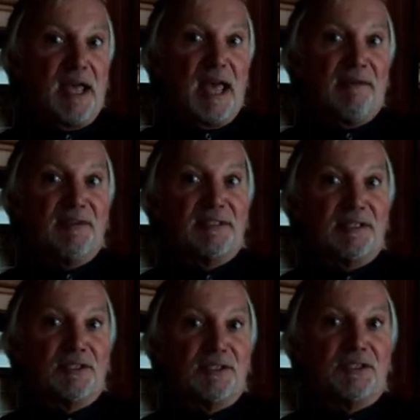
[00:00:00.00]
I have is
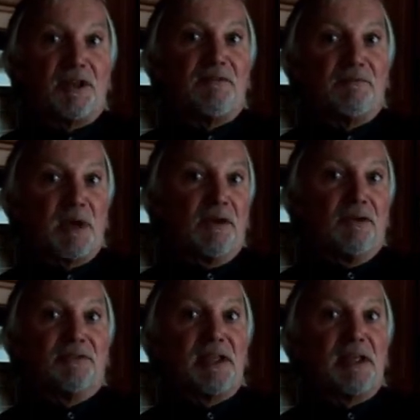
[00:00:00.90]
to shove my
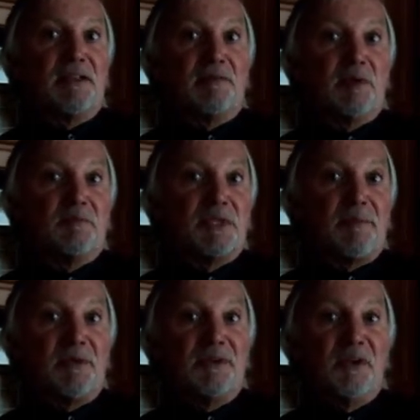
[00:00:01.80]
chrysanthemums
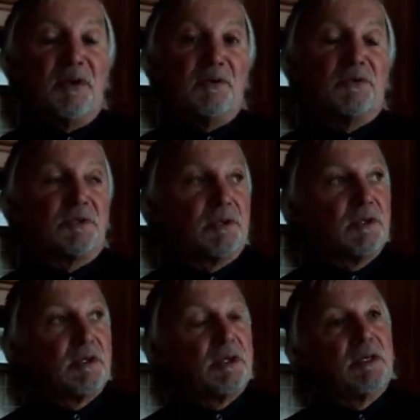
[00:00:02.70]
up her nose.
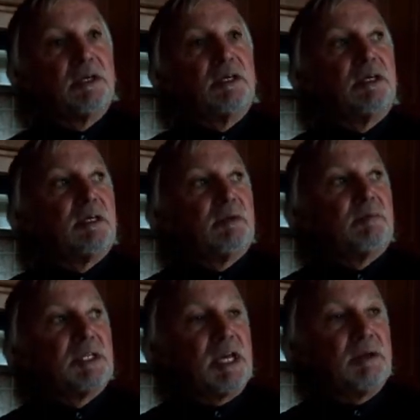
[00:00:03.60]

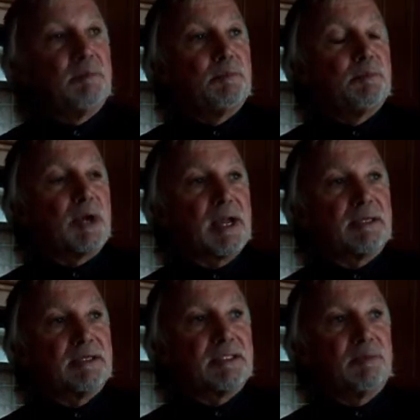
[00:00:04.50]
But I
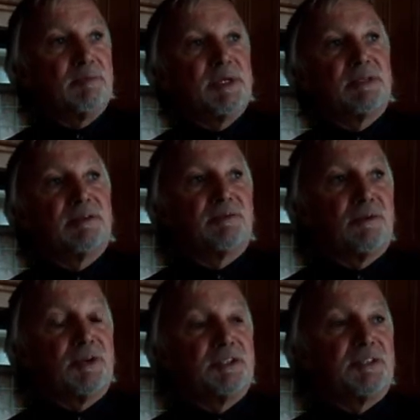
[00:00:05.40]
practice a bit of
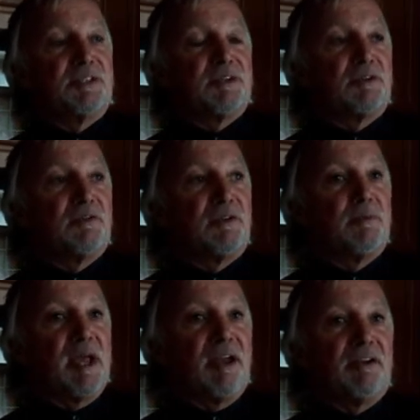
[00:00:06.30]
Christian
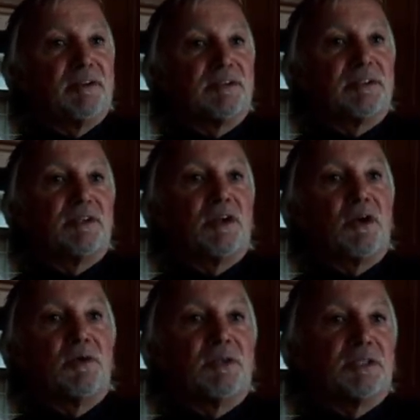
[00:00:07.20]
forbearance and
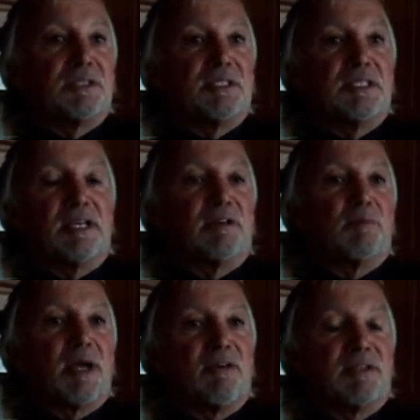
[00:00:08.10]
go and stick
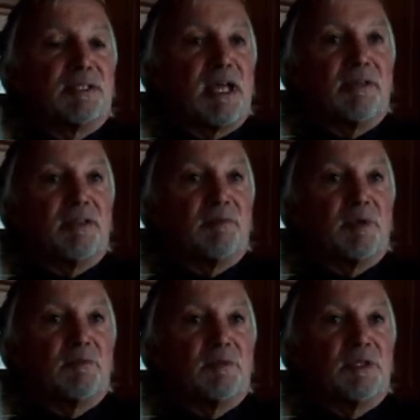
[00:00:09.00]
my
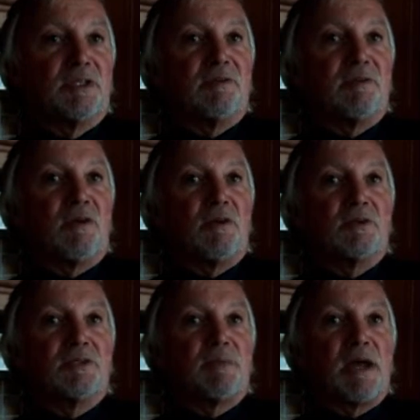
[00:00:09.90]
chrysanthemums in a
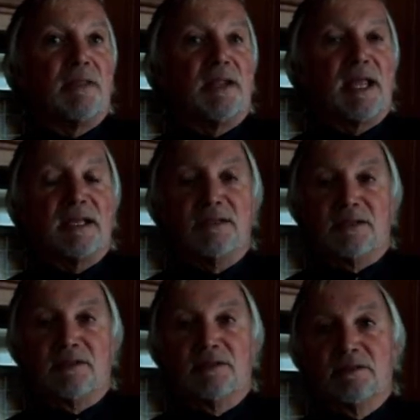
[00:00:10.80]
vase by the
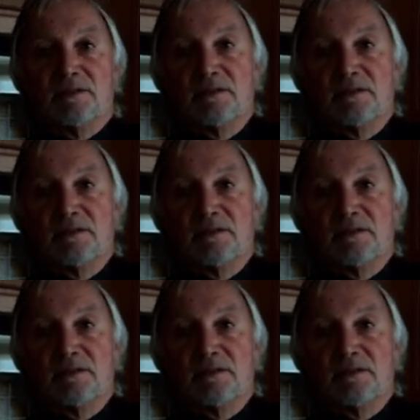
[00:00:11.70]
lectern.